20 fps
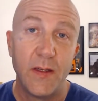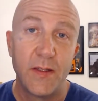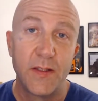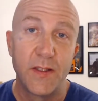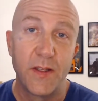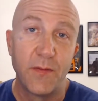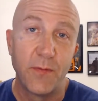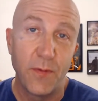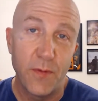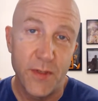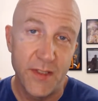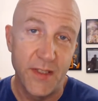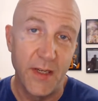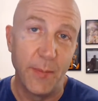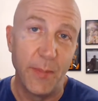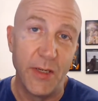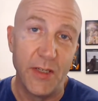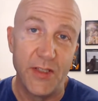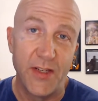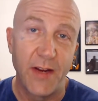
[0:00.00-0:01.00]
So the first
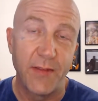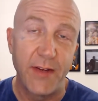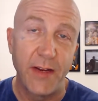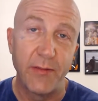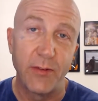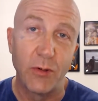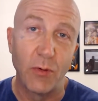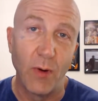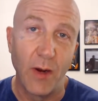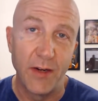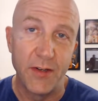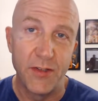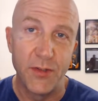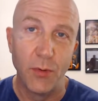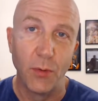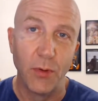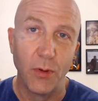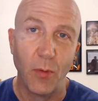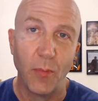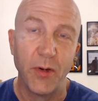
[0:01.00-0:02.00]
step is you have to have a garage
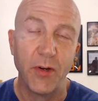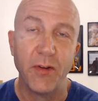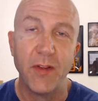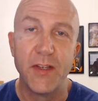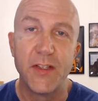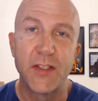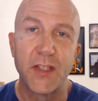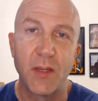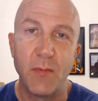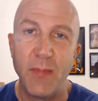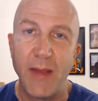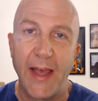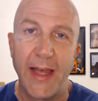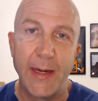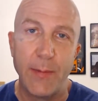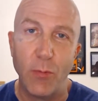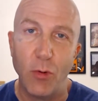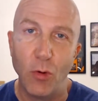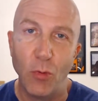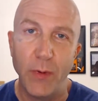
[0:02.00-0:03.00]
door opener that's
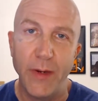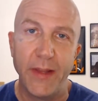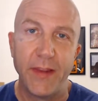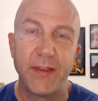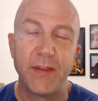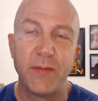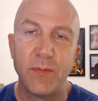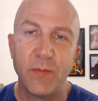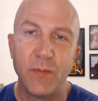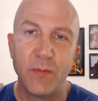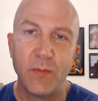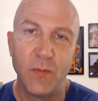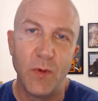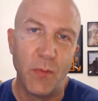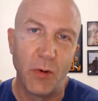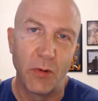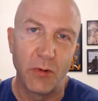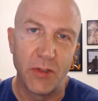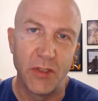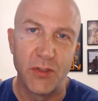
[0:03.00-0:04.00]
compatible with
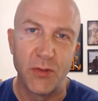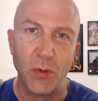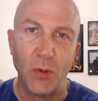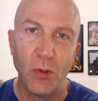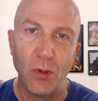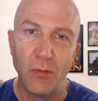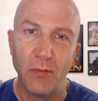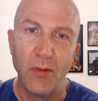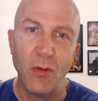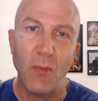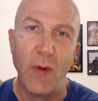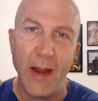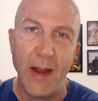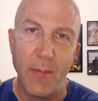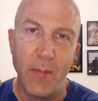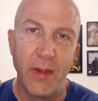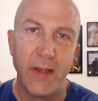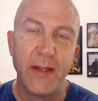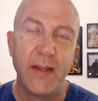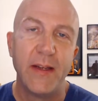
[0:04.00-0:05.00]
remote control over the
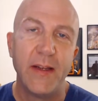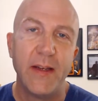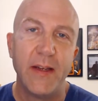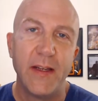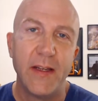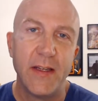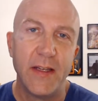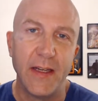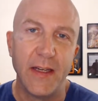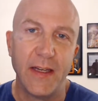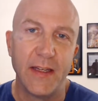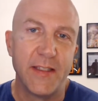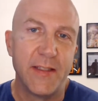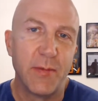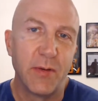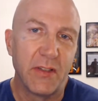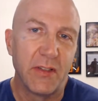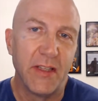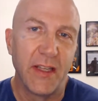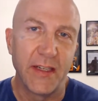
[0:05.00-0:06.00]
web, uh,
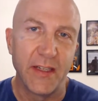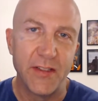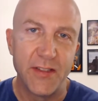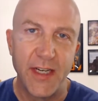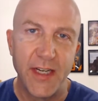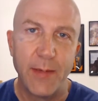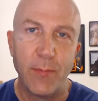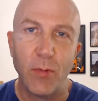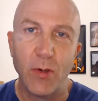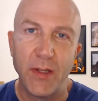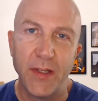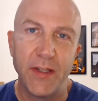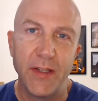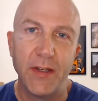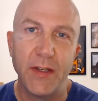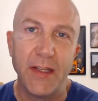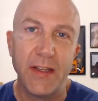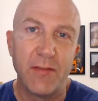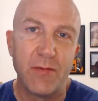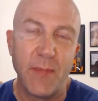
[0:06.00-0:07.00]
typically like a
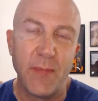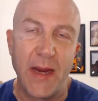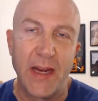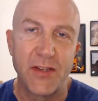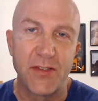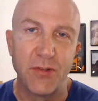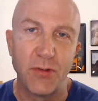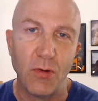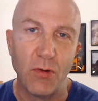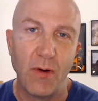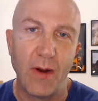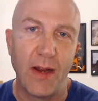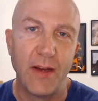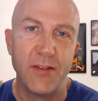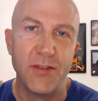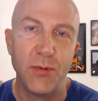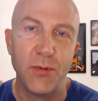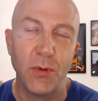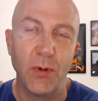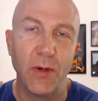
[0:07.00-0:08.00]
Chamberlain LiftMaster
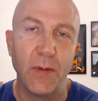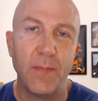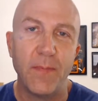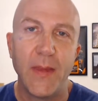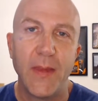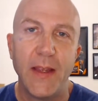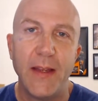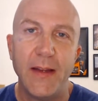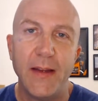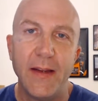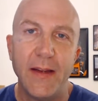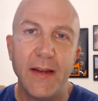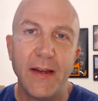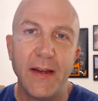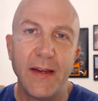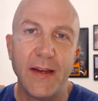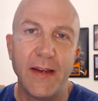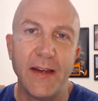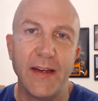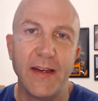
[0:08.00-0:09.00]
garage door.
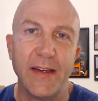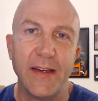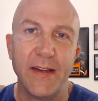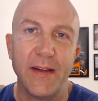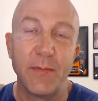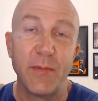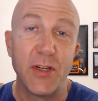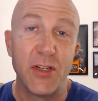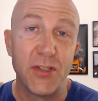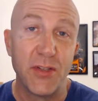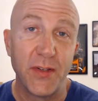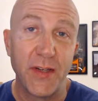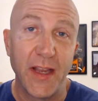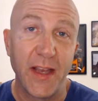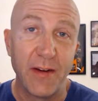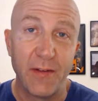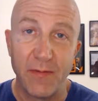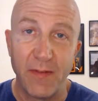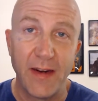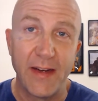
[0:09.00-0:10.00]
And I'm going to show you
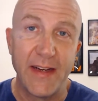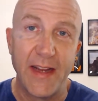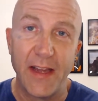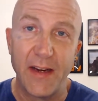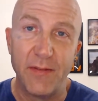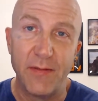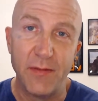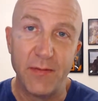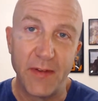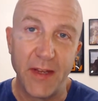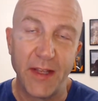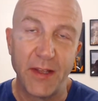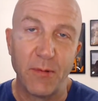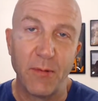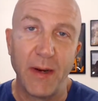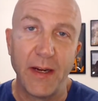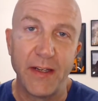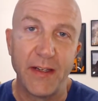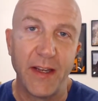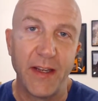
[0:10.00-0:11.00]
how to find out if you've got the
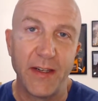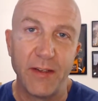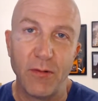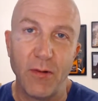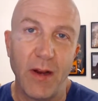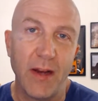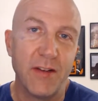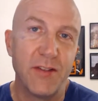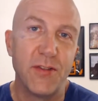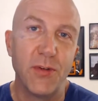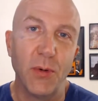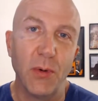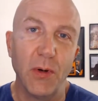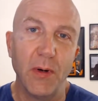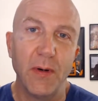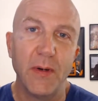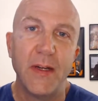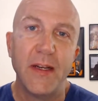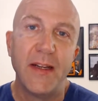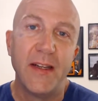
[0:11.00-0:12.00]
right kind of garage
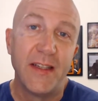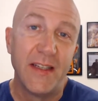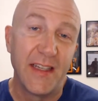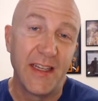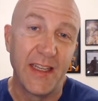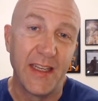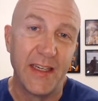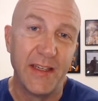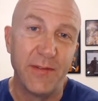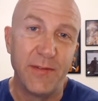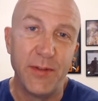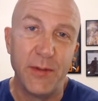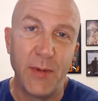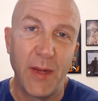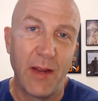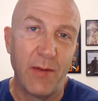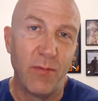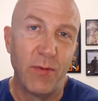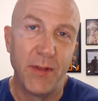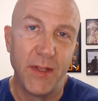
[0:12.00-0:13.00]
door and if you
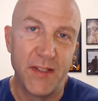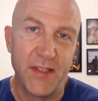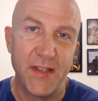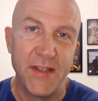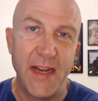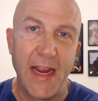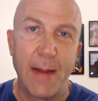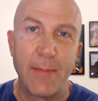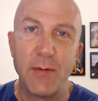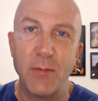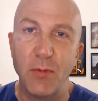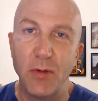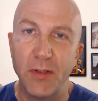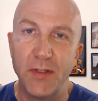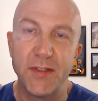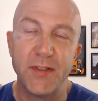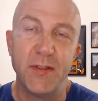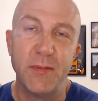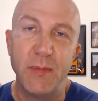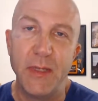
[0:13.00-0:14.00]
have one that's adaptable
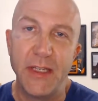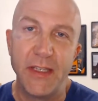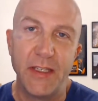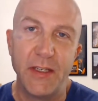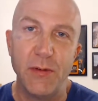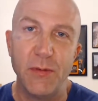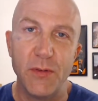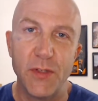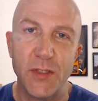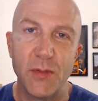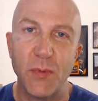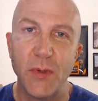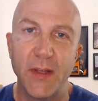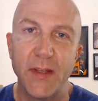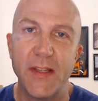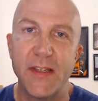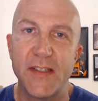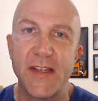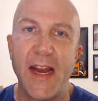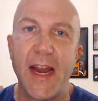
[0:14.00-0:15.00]
to being used with
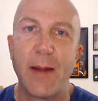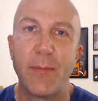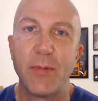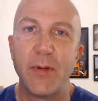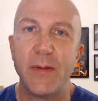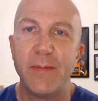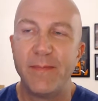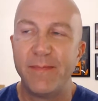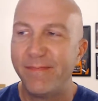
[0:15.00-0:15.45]
this app.